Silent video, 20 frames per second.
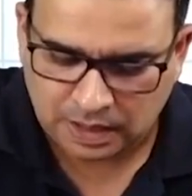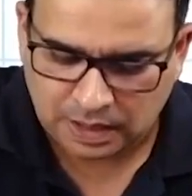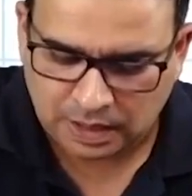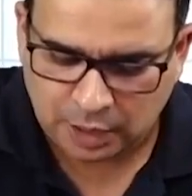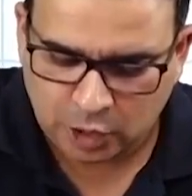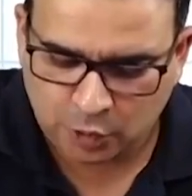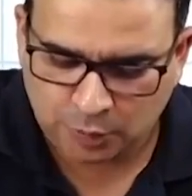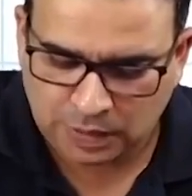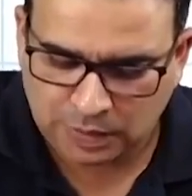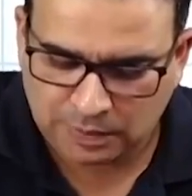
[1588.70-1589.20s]

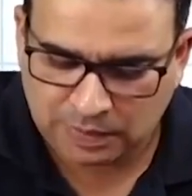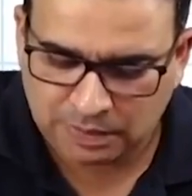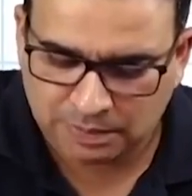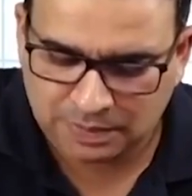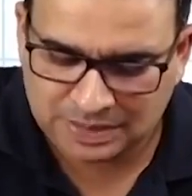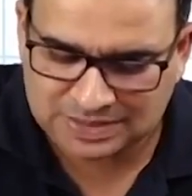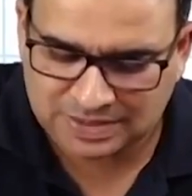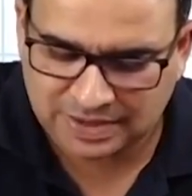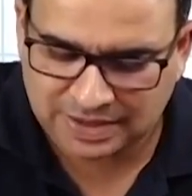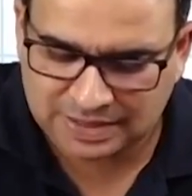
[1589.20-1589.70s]
Now, people
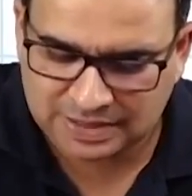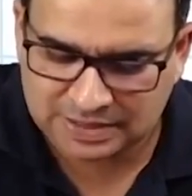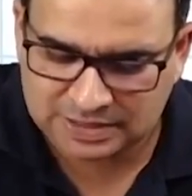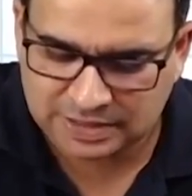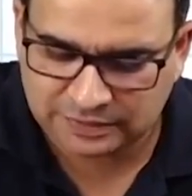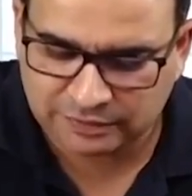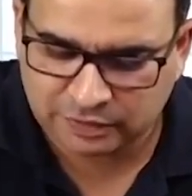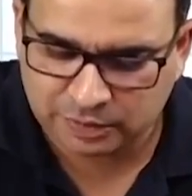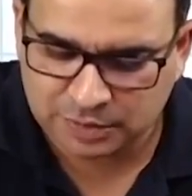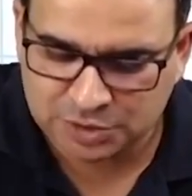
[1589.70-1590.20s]
misread this
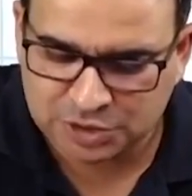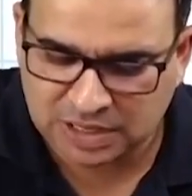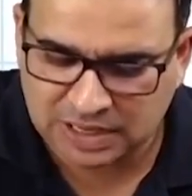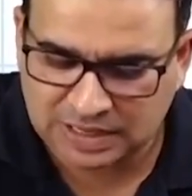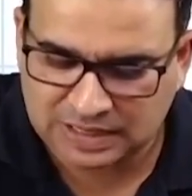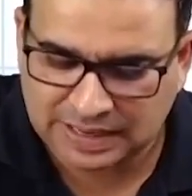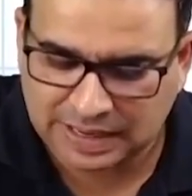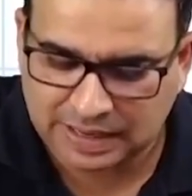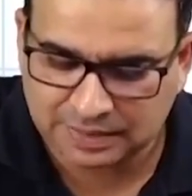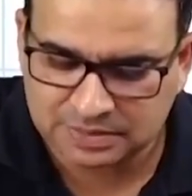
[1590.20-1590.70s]
information
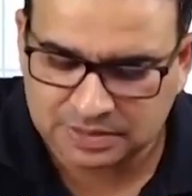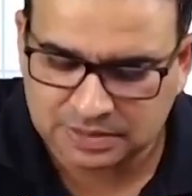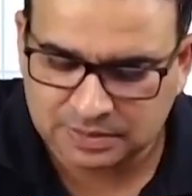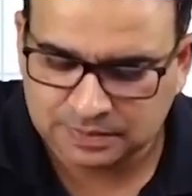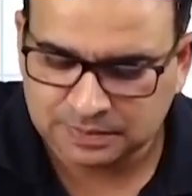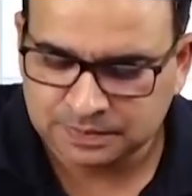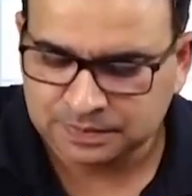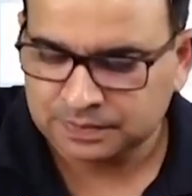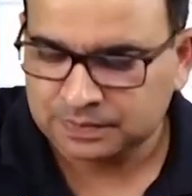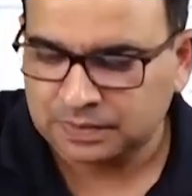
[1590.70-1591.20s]
at times.
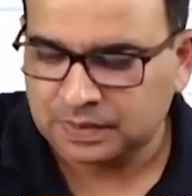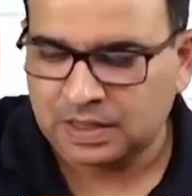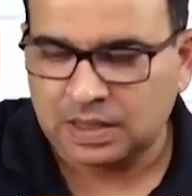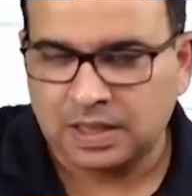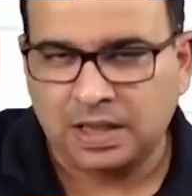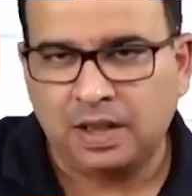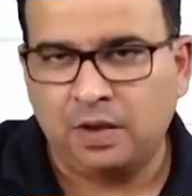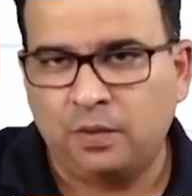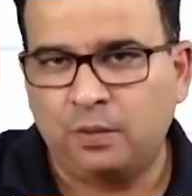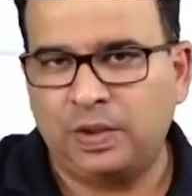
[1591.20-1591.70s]

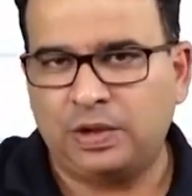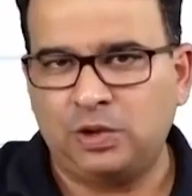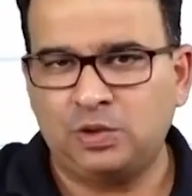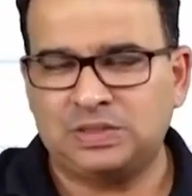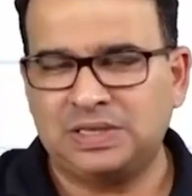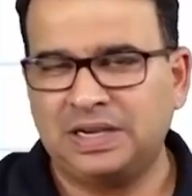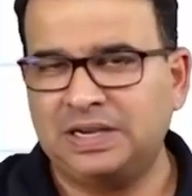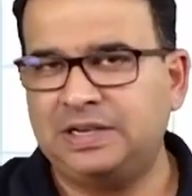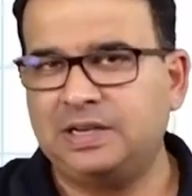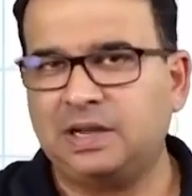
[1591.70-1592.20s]
When you
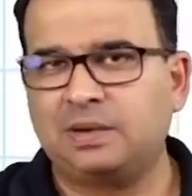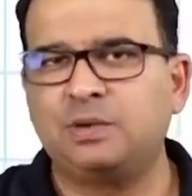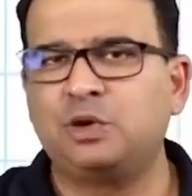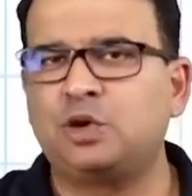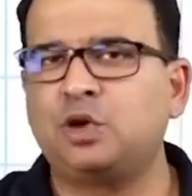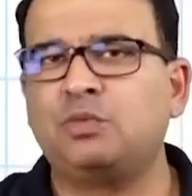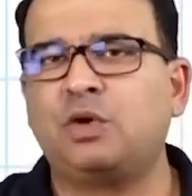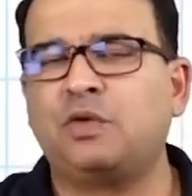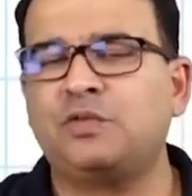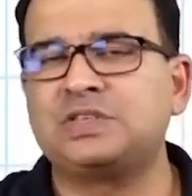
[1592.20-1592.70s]
say
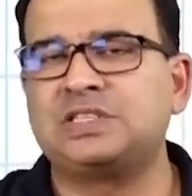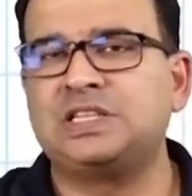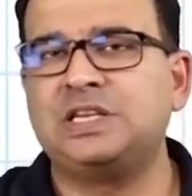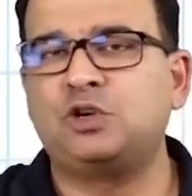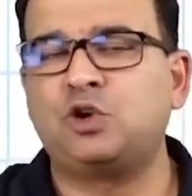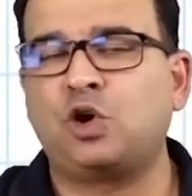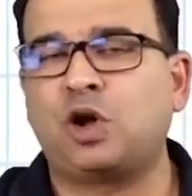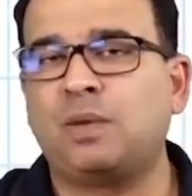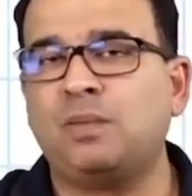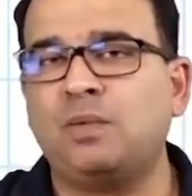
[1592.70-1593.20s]
dermatome, obviously
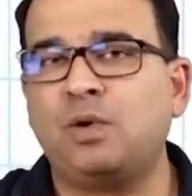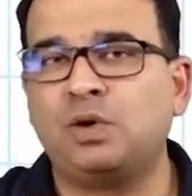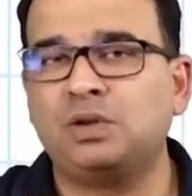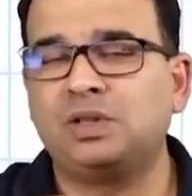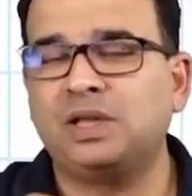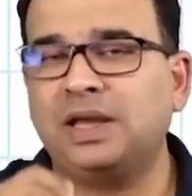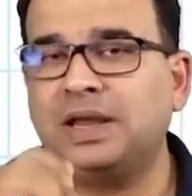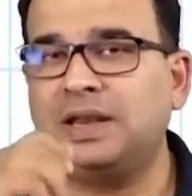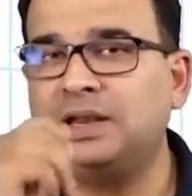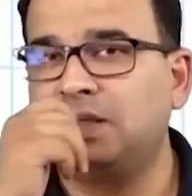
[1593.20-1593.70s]
talking about
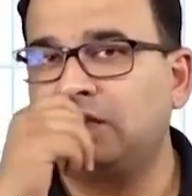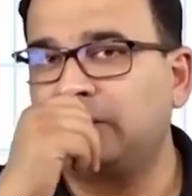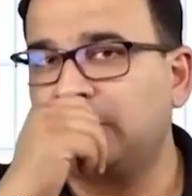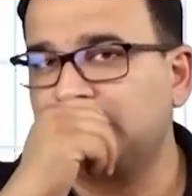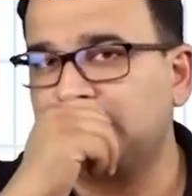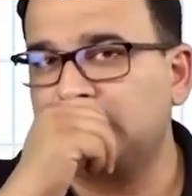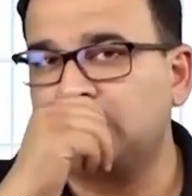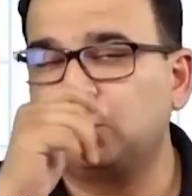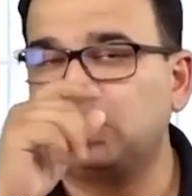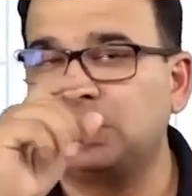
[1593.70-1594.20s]
the
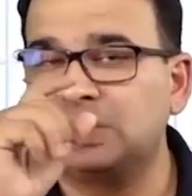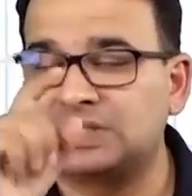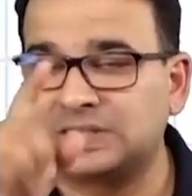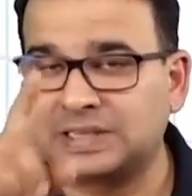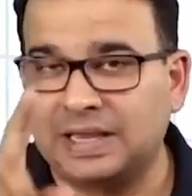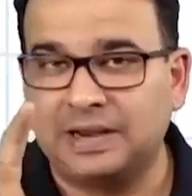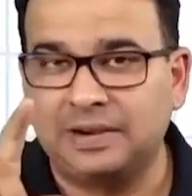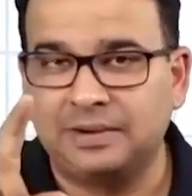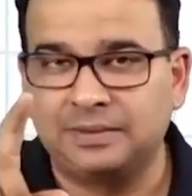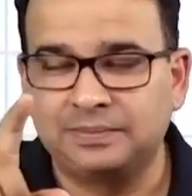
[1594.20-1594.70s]
innervation to the
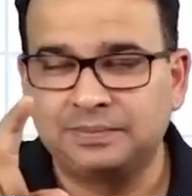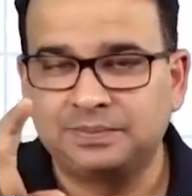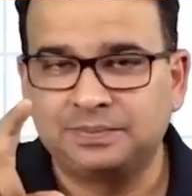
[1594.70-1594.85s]
skin.